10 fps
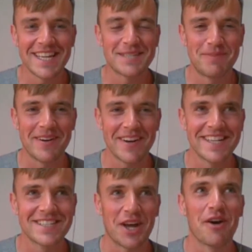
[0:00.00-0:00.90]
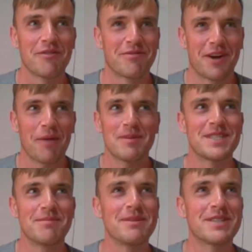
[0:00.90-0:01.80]
the experience of
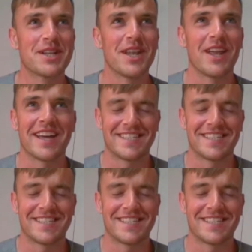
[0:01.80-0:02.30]
Coppers the musical.